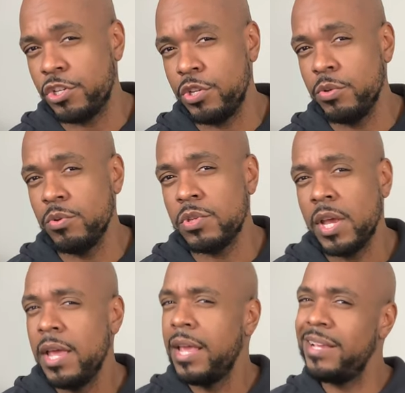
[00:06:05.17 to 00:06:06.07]
shoes
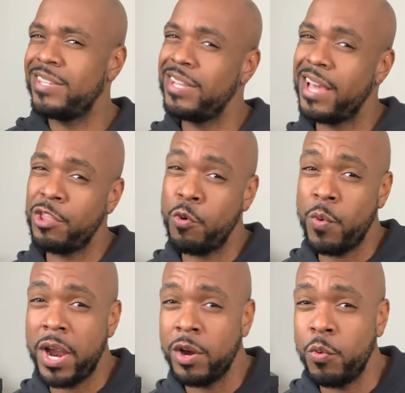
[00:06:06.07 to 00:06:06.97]
and you see that they're
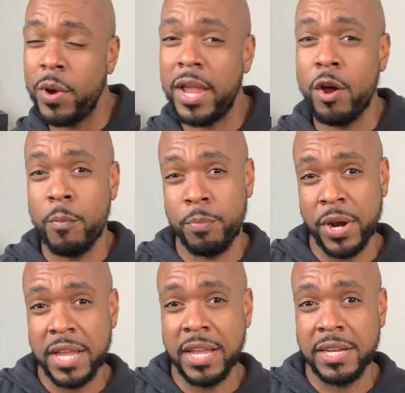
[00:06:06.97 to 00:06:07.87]
wearing away or
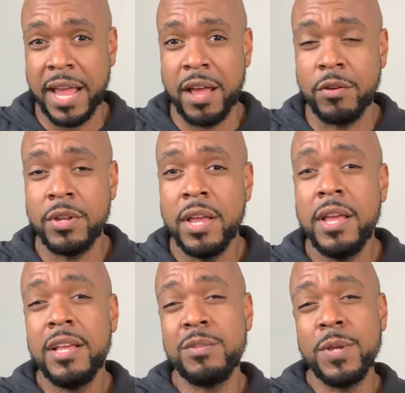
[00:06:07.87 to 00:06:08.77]
breaking down,
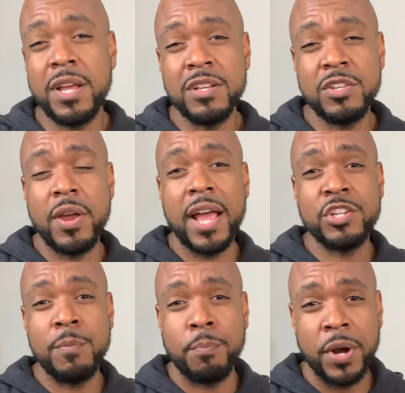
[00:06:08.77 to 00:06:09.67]
is because they're
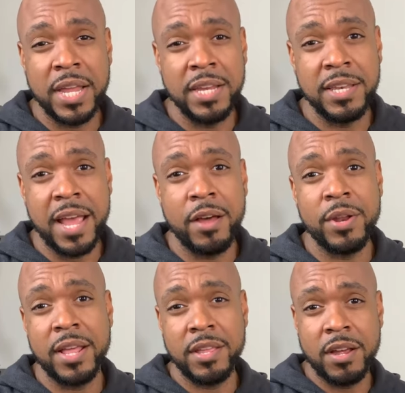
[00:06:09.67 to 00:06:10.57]
actually breaking down
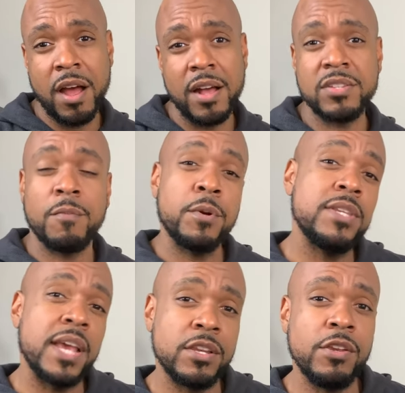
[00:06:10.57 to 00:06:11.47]
at the cost of
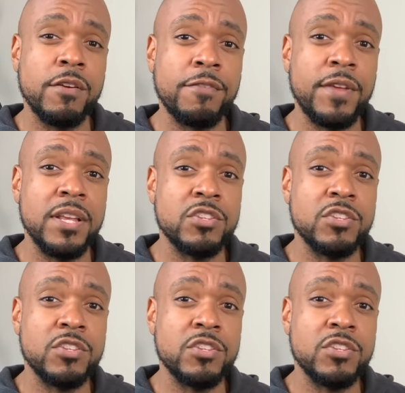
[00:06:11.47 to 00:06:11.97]
protecting your feet.